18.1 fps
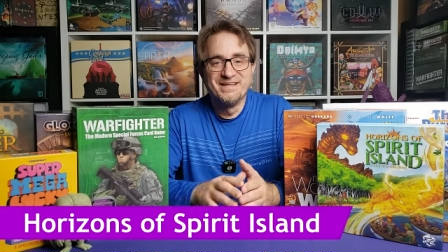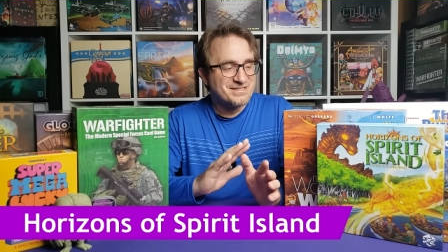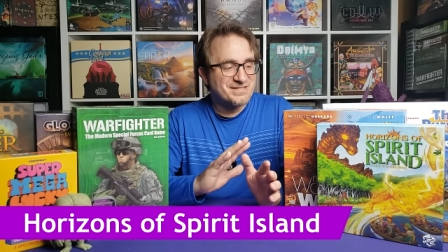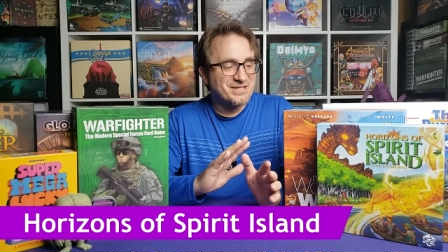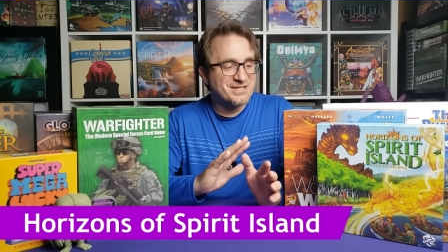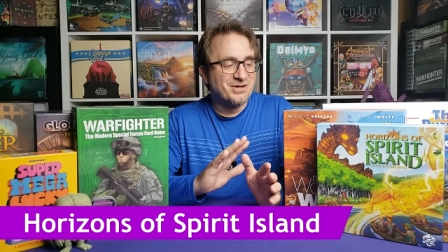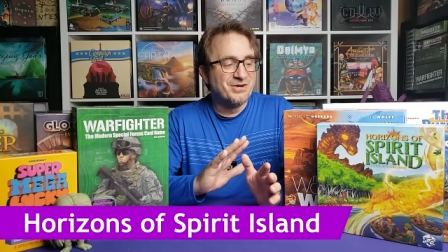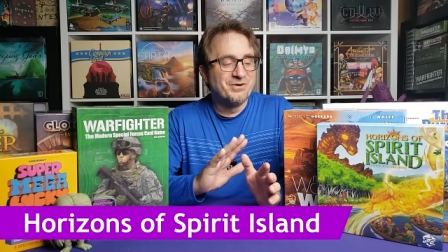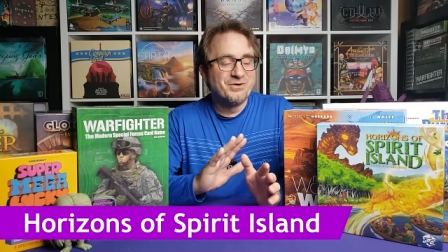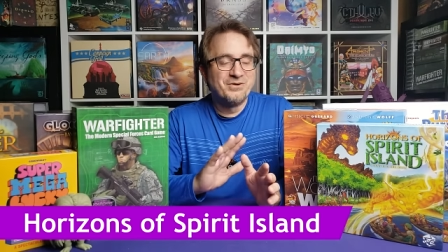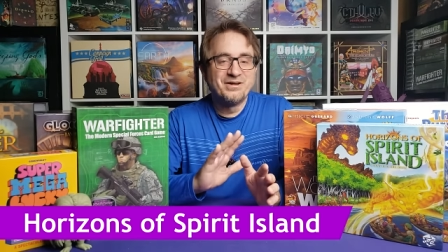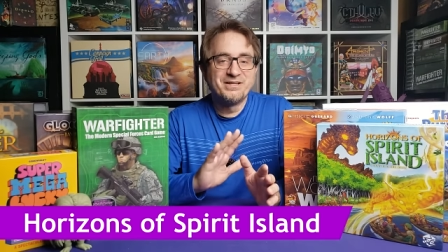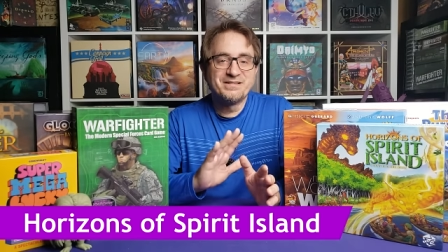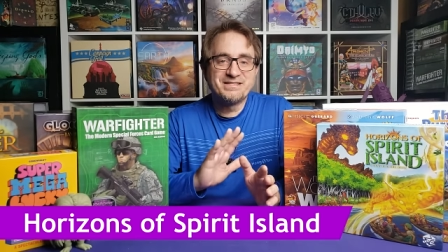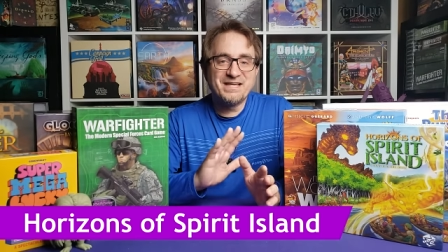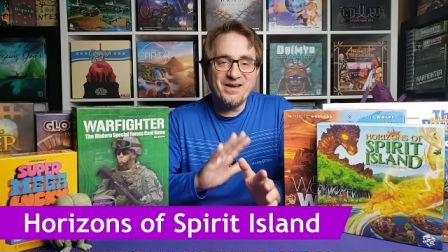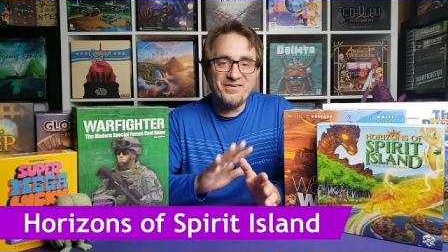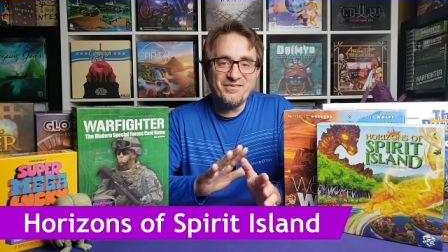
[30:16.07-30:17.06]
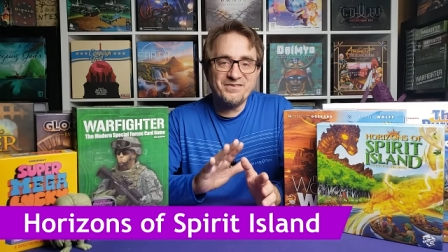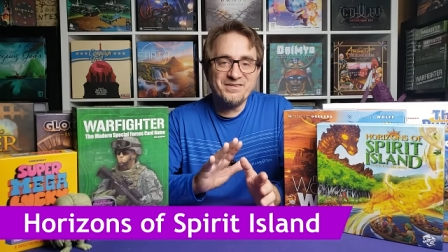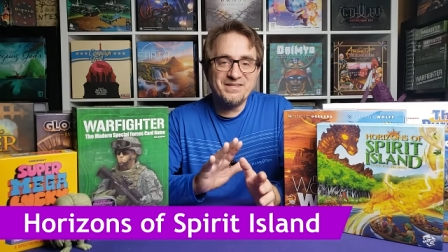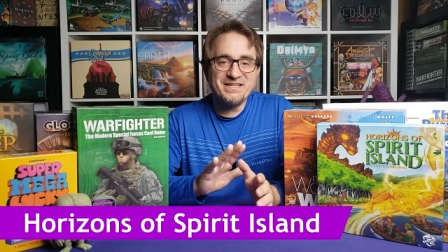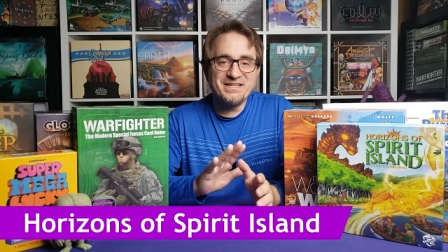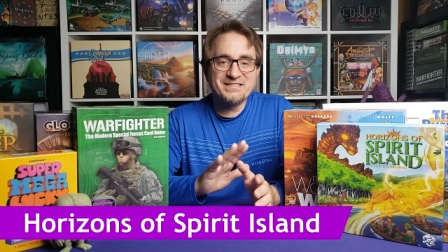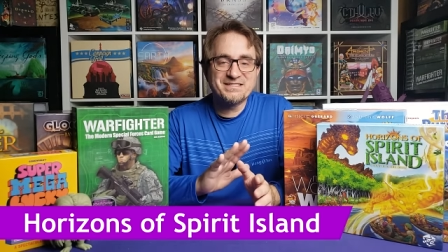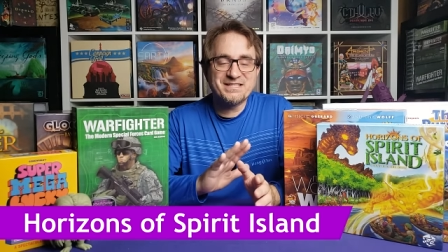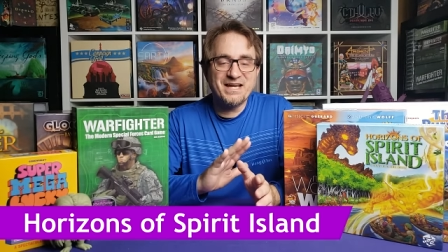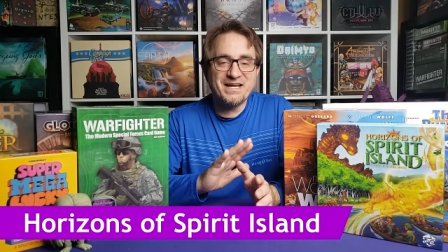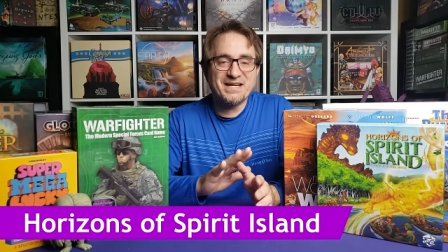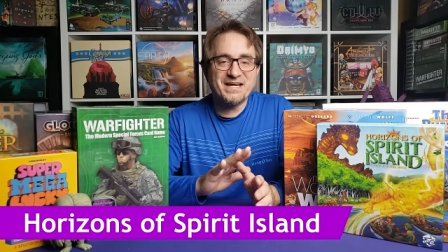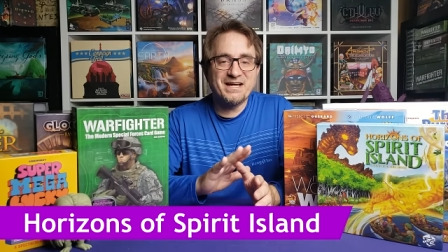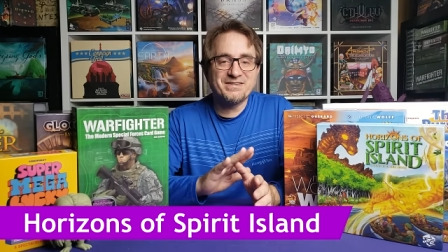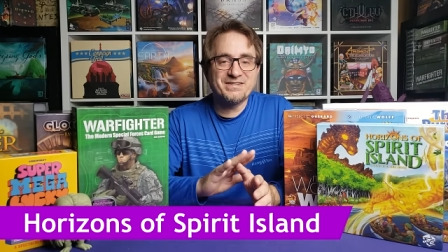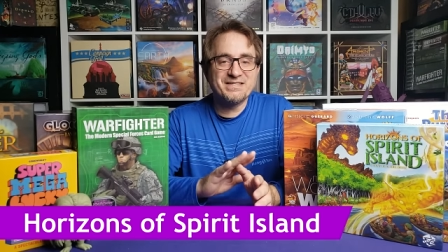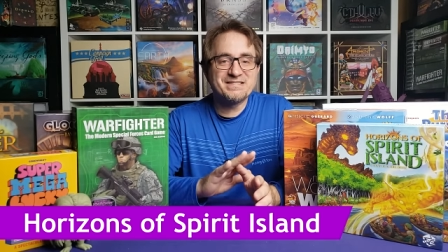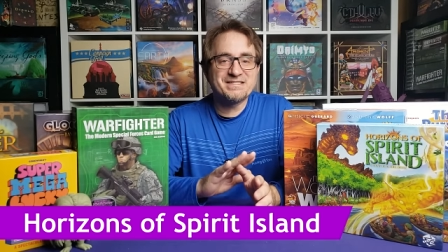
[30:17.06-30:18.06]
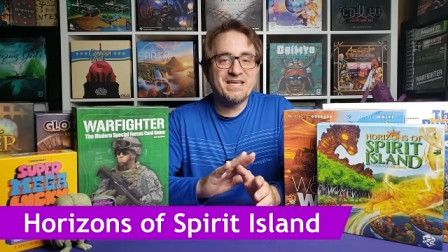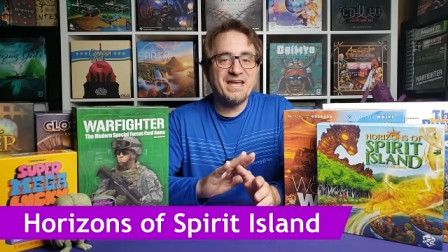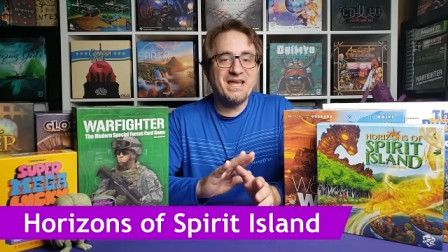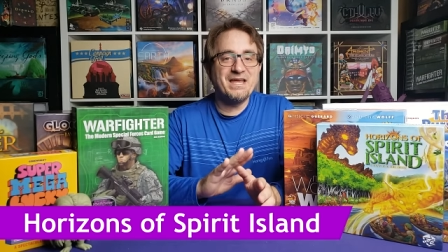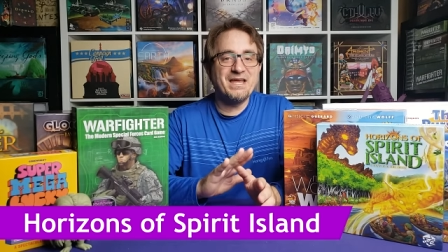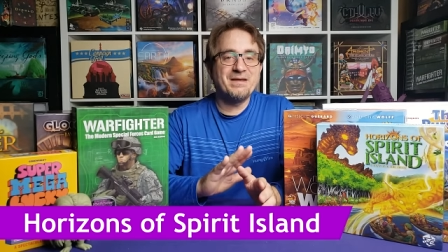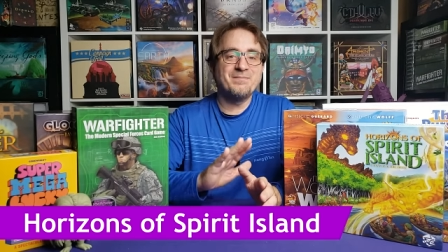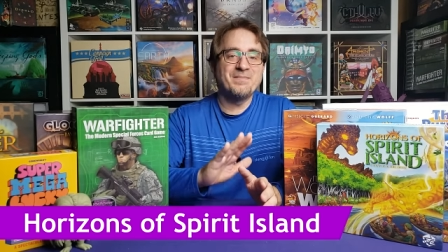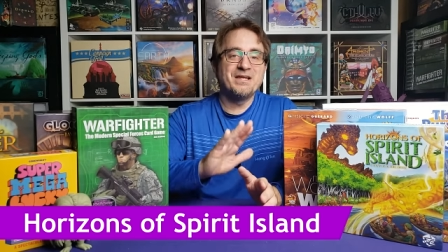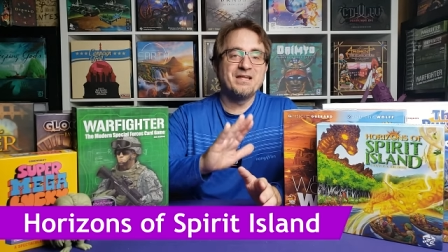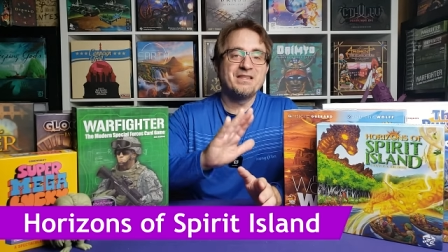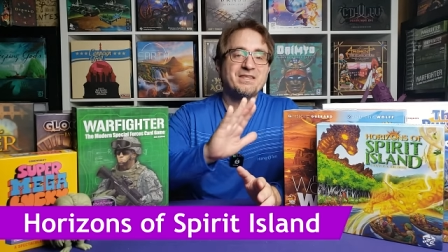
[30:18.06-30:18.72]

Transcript: So definitely check out this game.